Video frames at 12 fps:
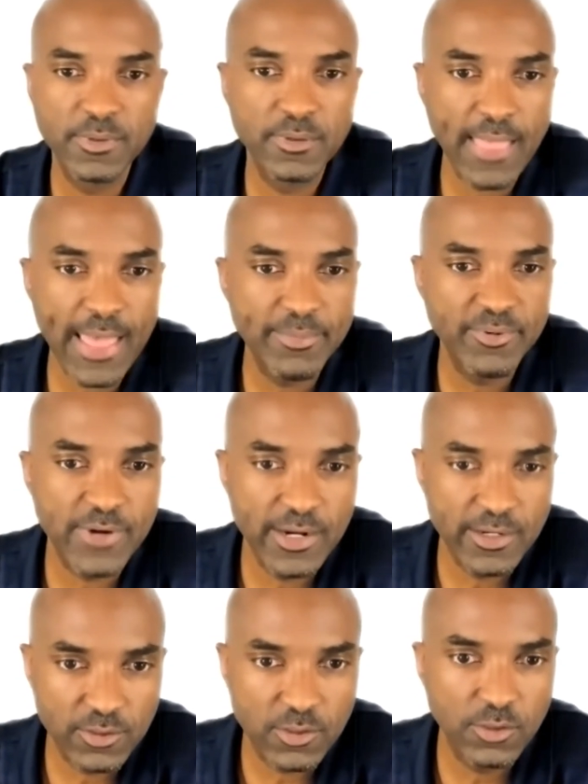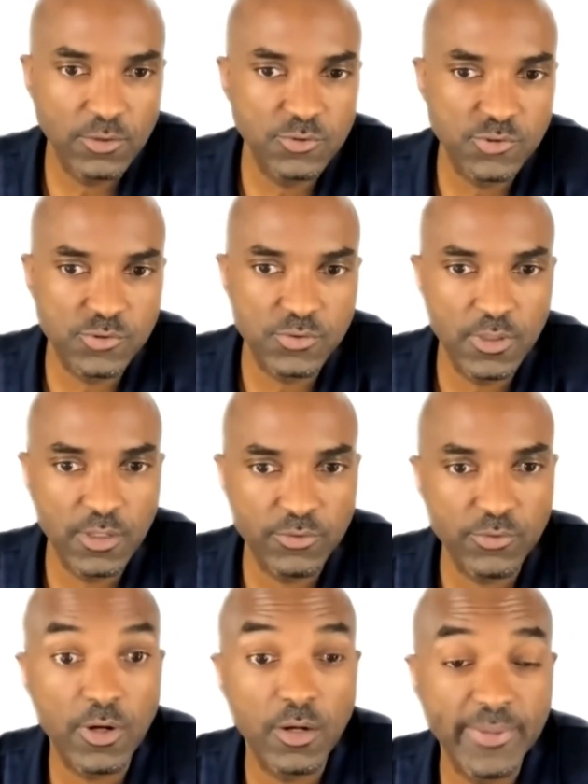a habit finder coach
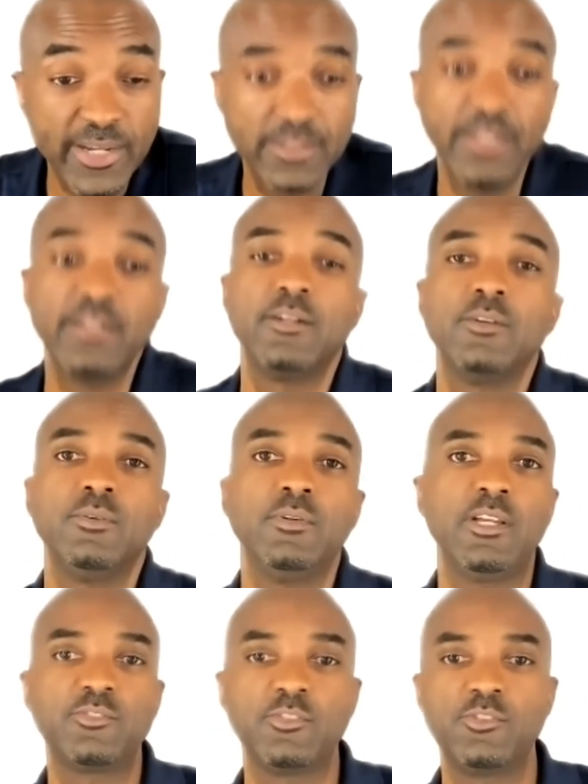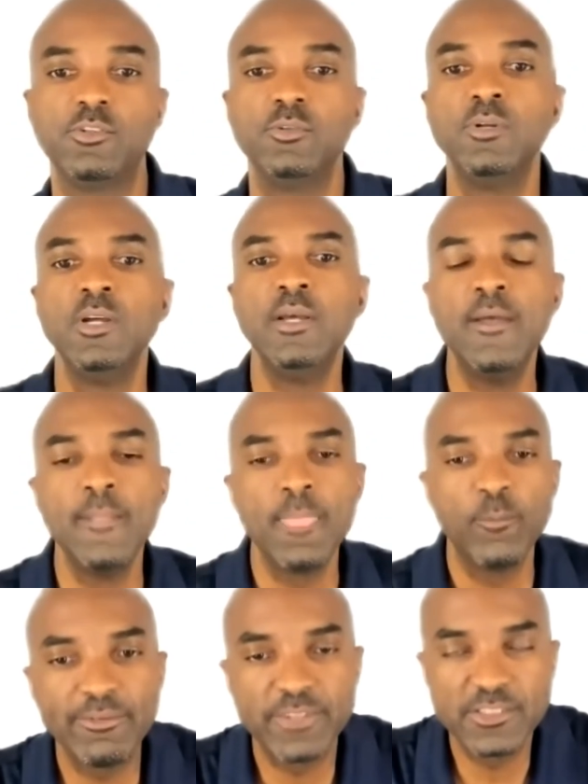through Augmandino Institute.
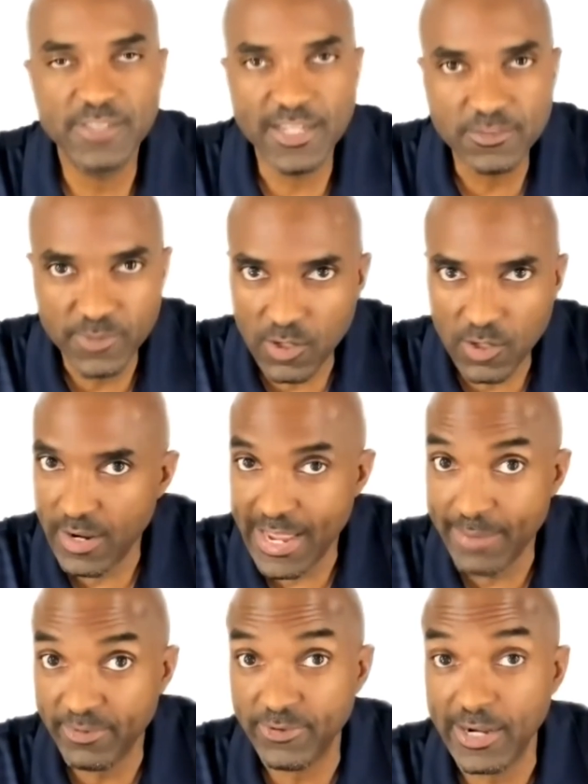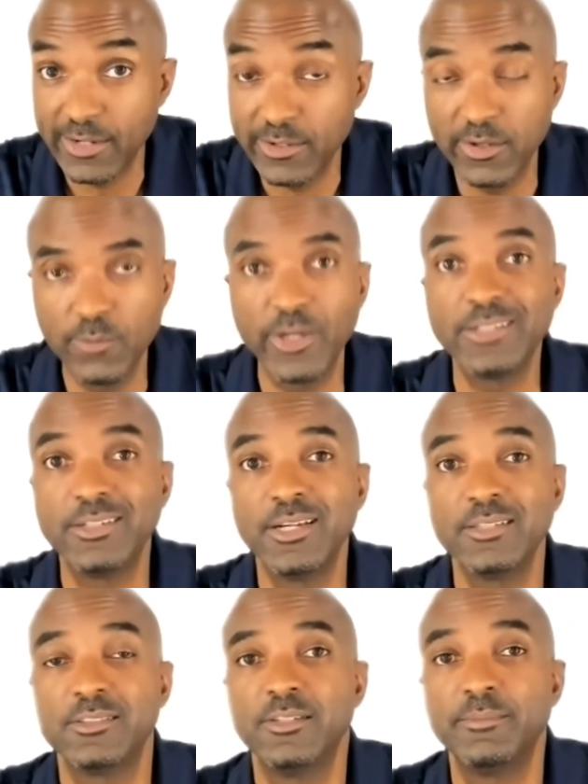We have an assessment called Habit Finder, and what it
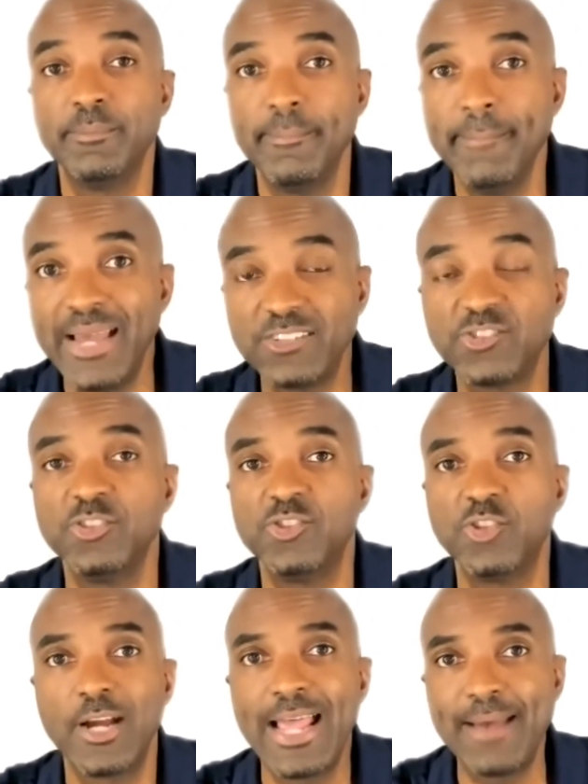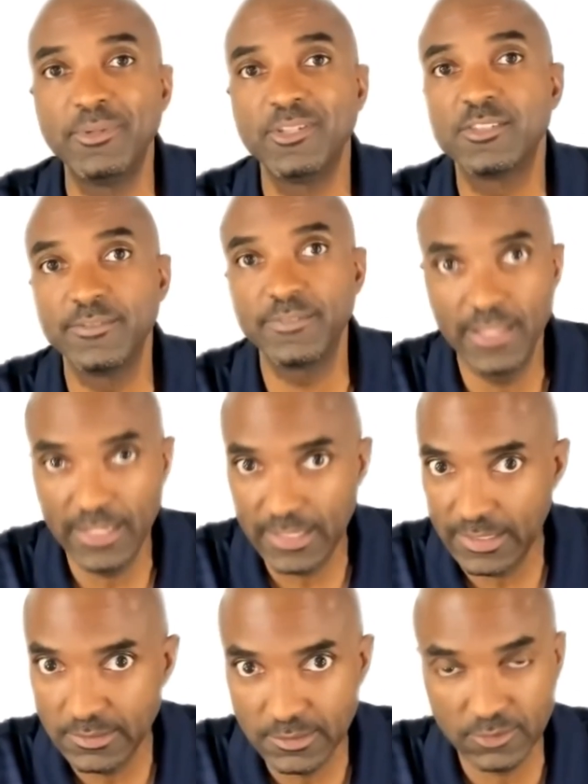does is it measures your habits of
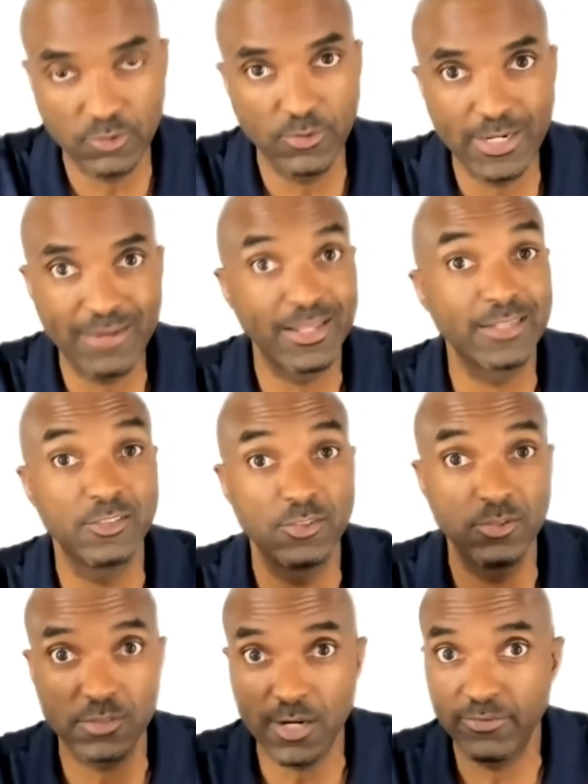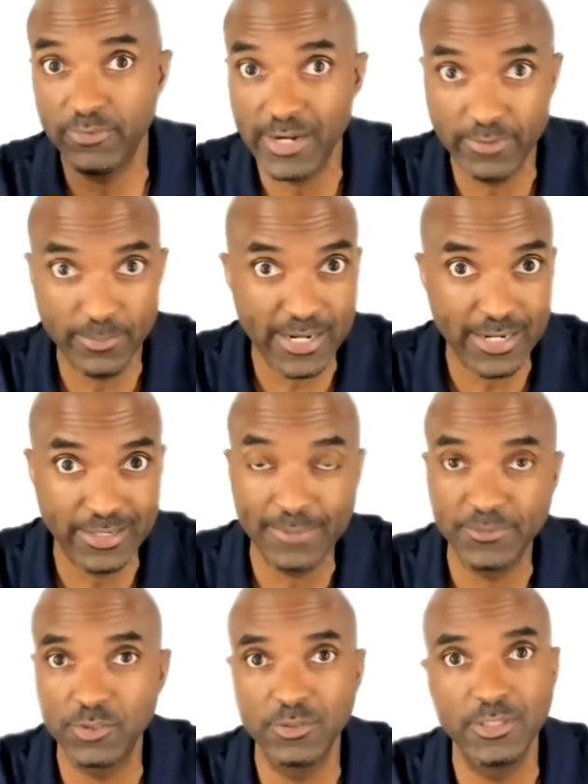thinking. And so what I like to do is offer everybody the
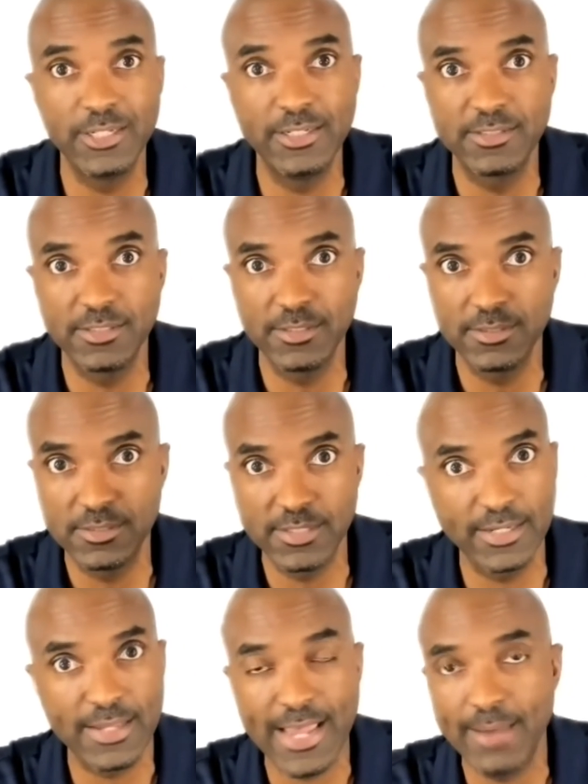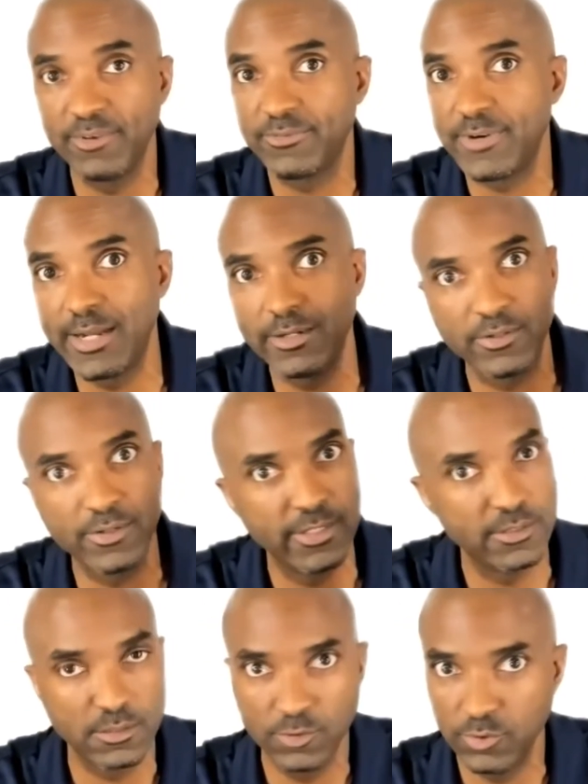opportunity to take the Habit Finder
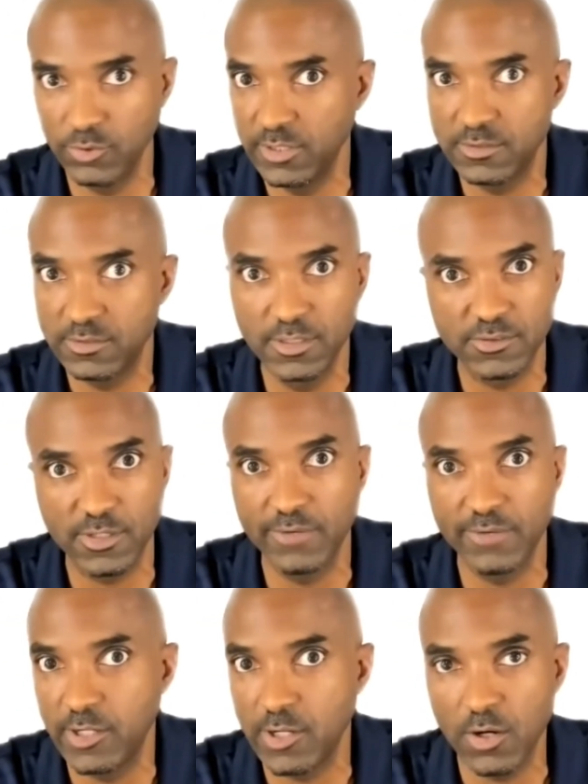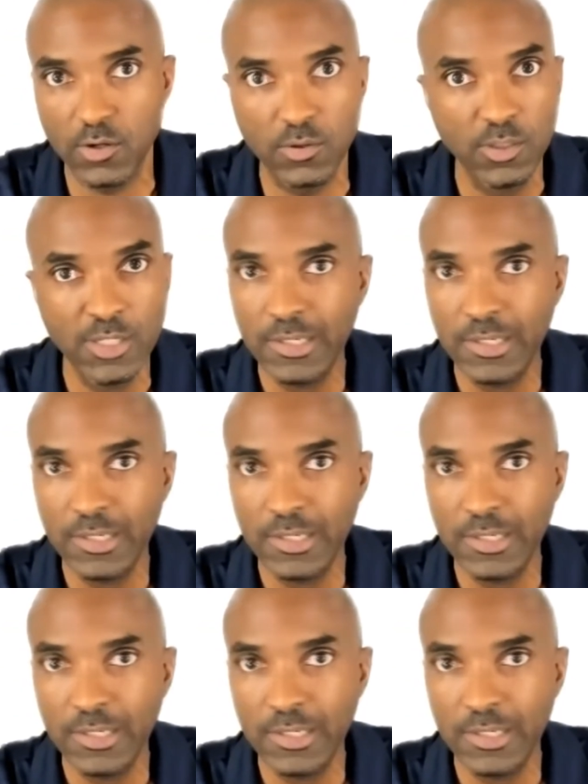and do this discovery call.